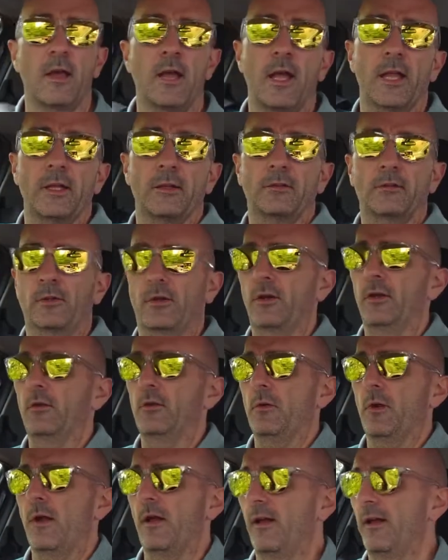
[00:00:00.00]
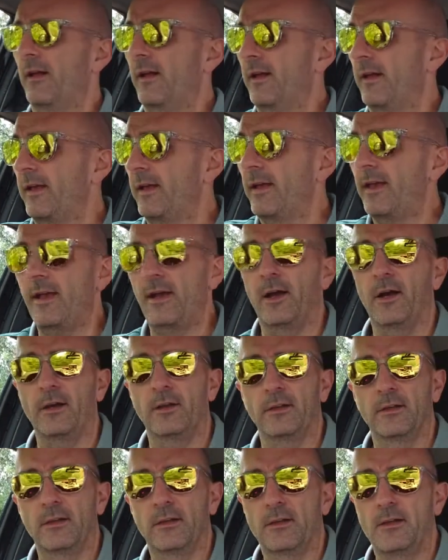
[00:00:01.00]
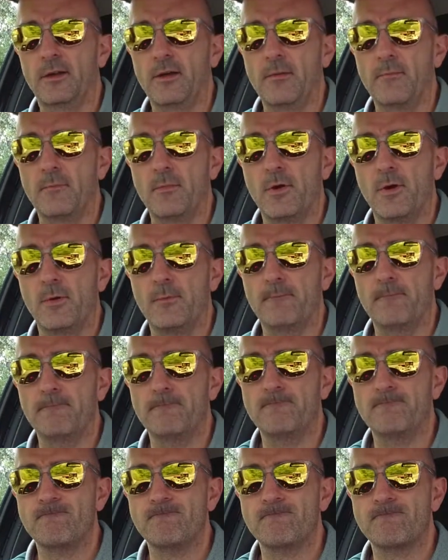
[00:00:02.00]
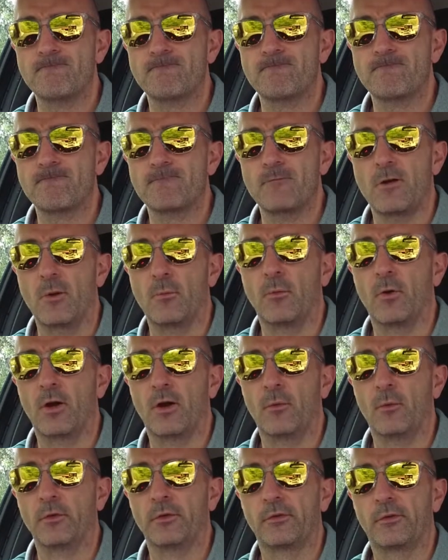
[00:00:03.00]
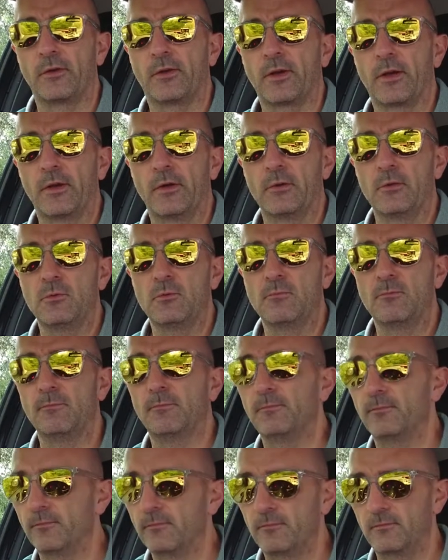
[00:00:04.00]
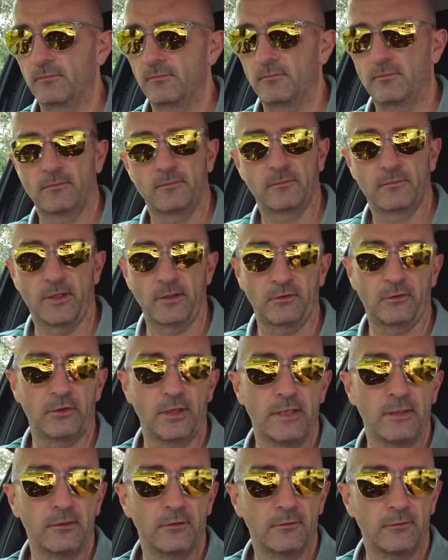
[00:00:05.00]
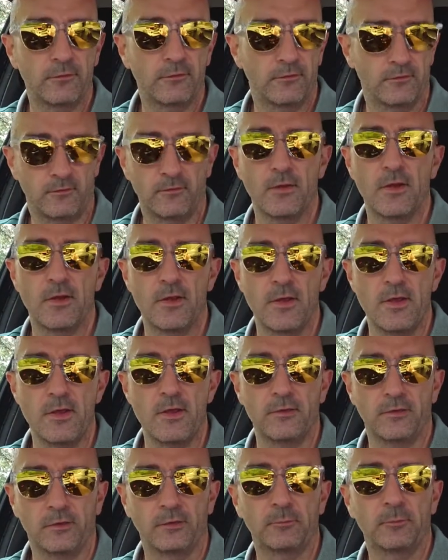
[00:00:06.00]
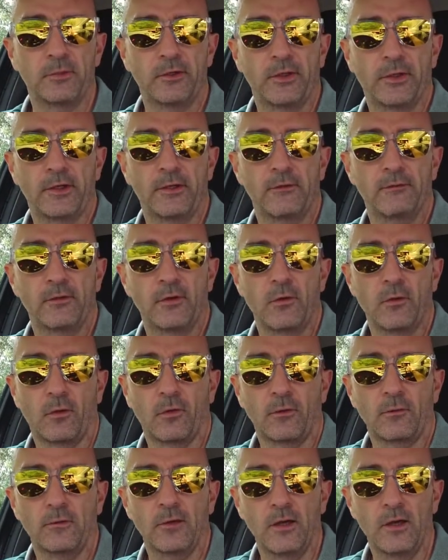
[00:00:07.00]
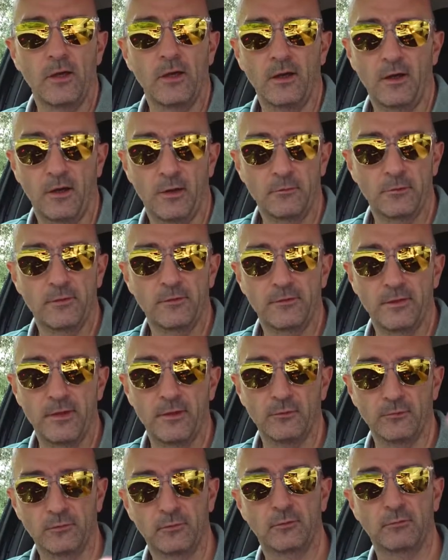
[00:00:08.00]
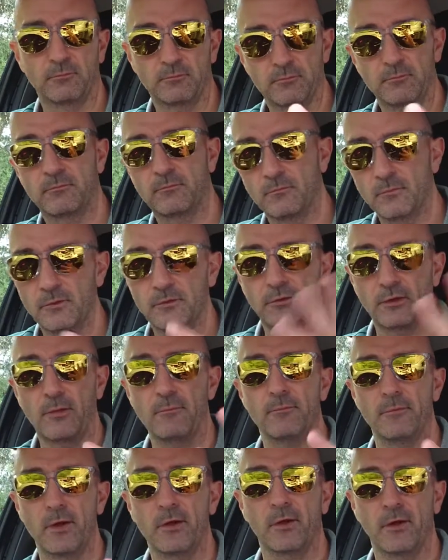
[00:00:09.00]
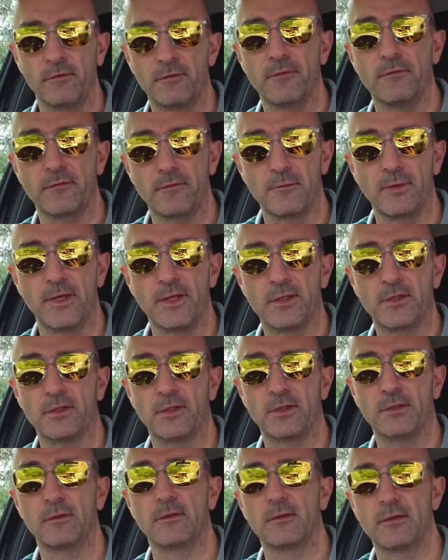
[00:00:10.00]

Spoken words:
And so, I'm where I wanted to go. That's the end of this particular vlog. I hope you found some nugget of information